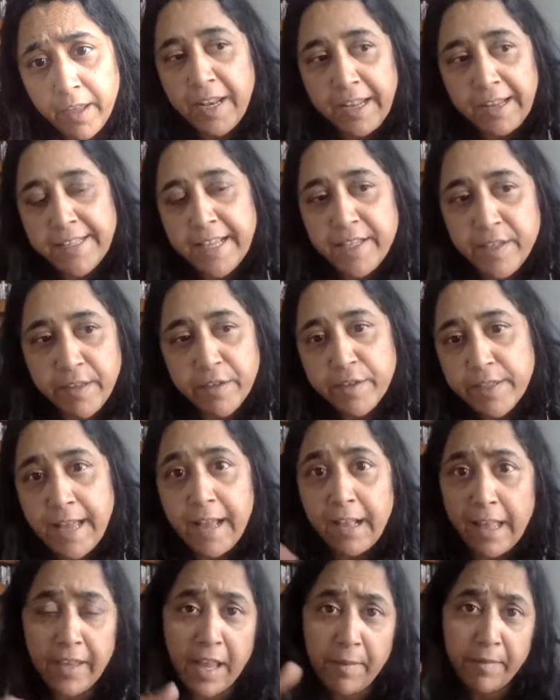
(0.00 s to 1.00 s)
In my
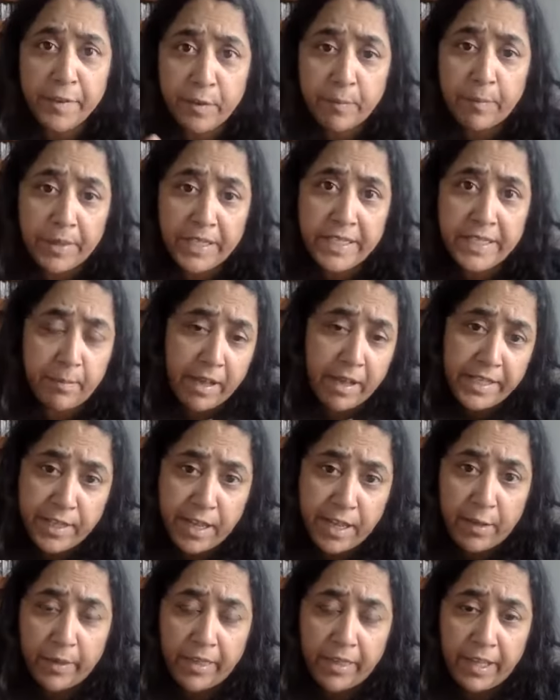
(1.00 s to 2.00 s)
style with it.
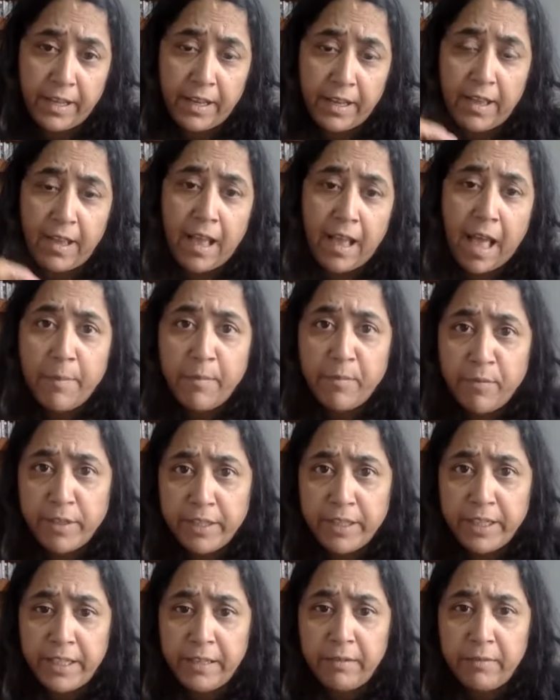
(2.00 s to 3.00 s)
I'm
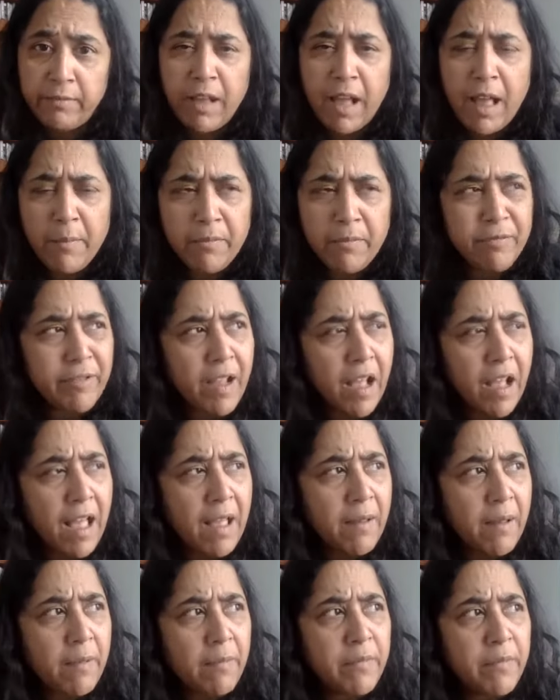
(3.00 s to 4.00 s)

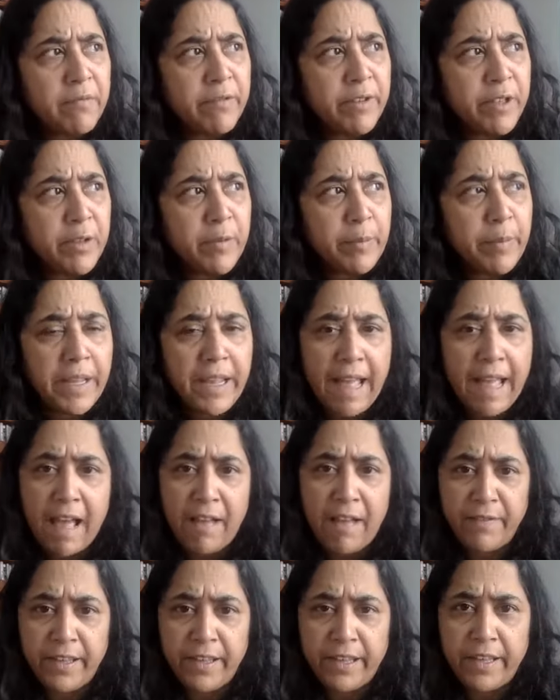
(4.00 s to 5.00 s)
a real big
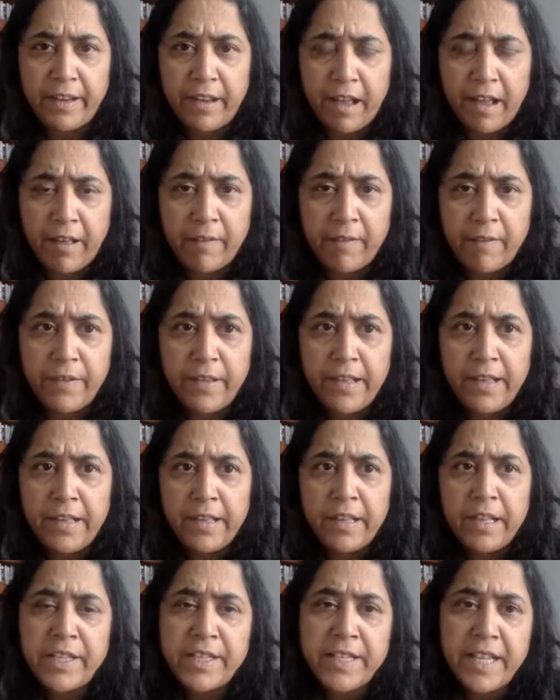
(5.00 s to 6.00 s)
advocate of a
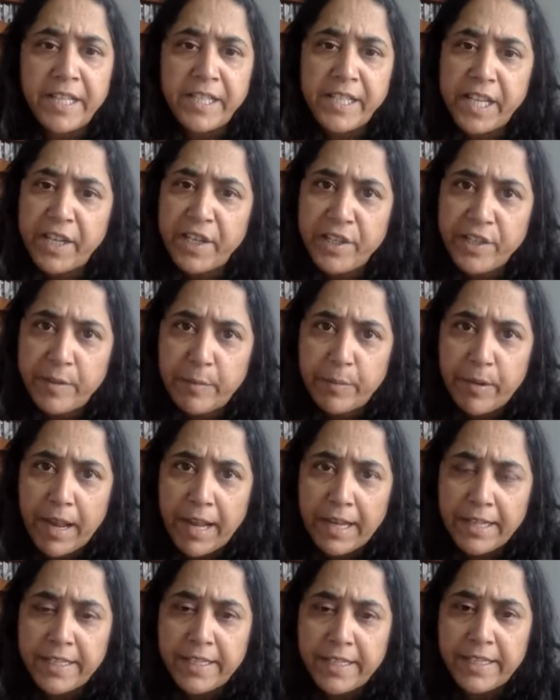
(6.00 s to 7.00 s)
citation
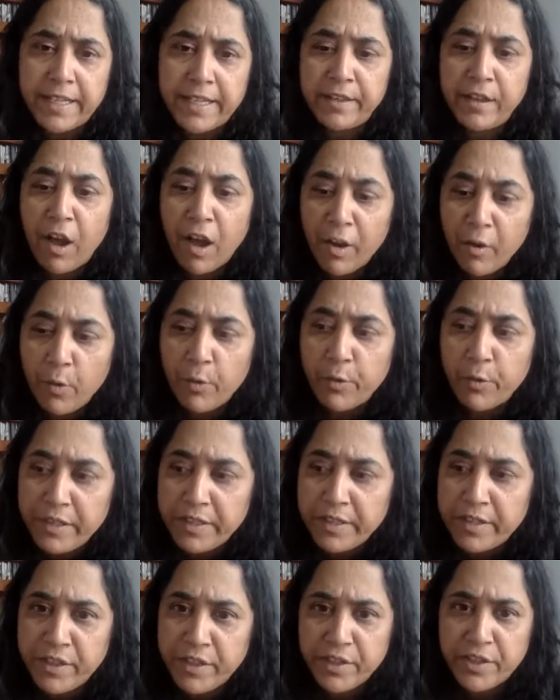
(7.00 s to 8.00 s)
practice that not only
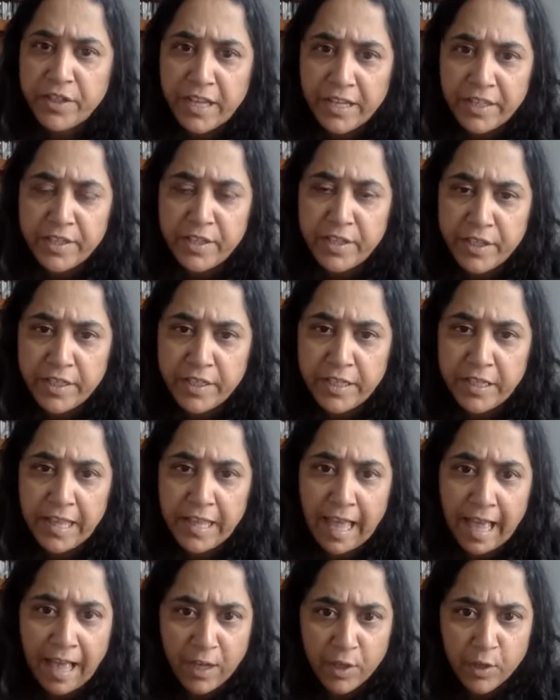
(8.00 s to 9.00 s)
does justice to the
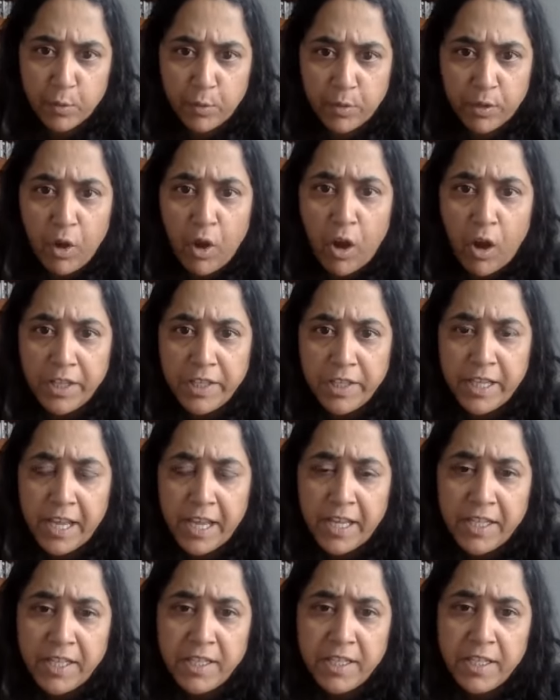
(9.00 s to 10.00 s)
actual
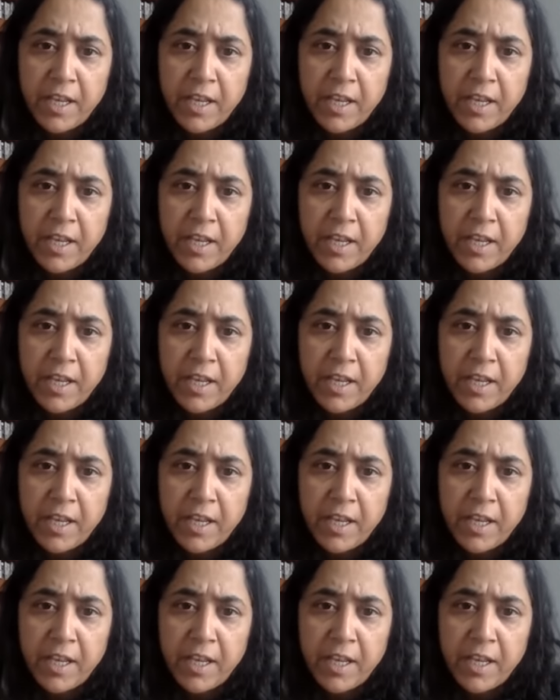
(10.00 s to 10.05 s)
content.